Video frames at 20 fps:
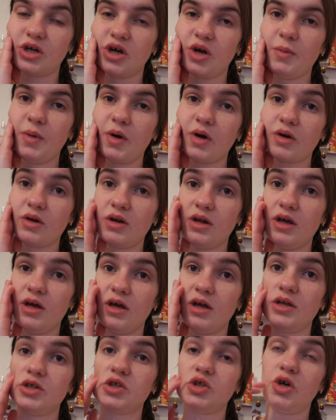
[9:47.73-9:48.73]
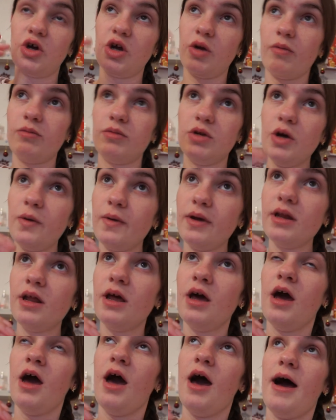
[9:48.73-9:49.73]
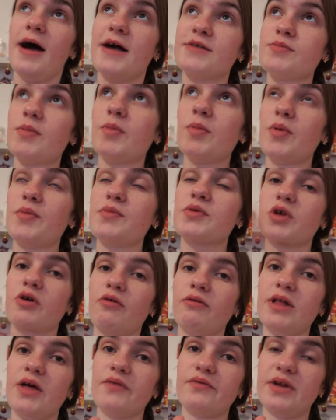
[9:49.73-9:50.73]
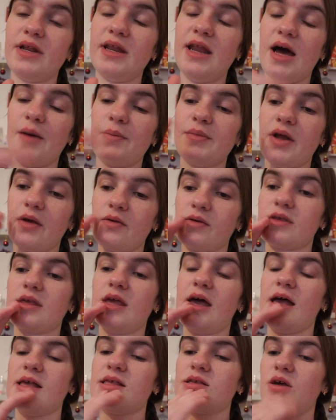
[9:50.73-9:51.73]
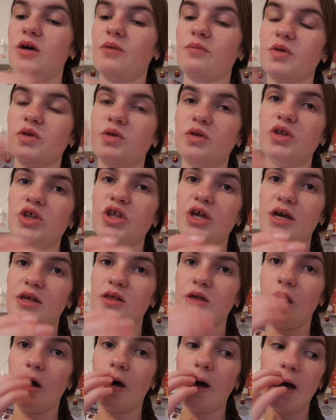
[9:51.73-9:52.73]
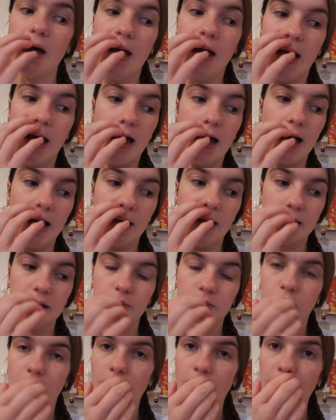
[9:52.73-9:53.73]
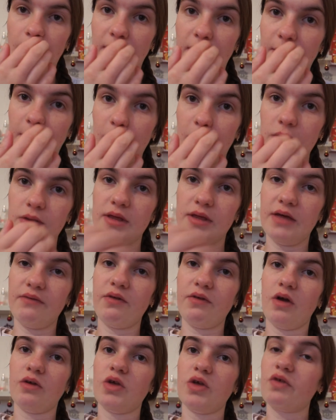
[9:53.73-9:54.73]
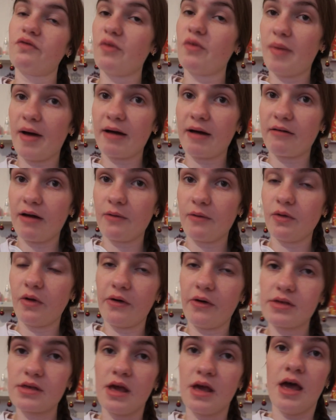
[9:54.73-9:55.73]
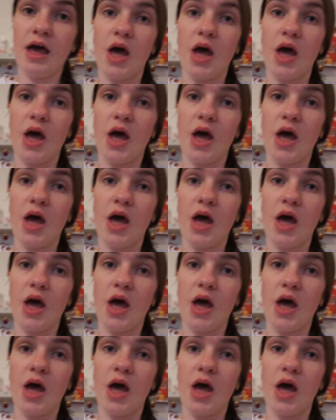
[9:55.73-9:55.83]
I'm not gonna show you what I'm doing, as my mum is currently having a nap downstairs, so I'm gonna do the jigsaw and probably put TV on just for background noise.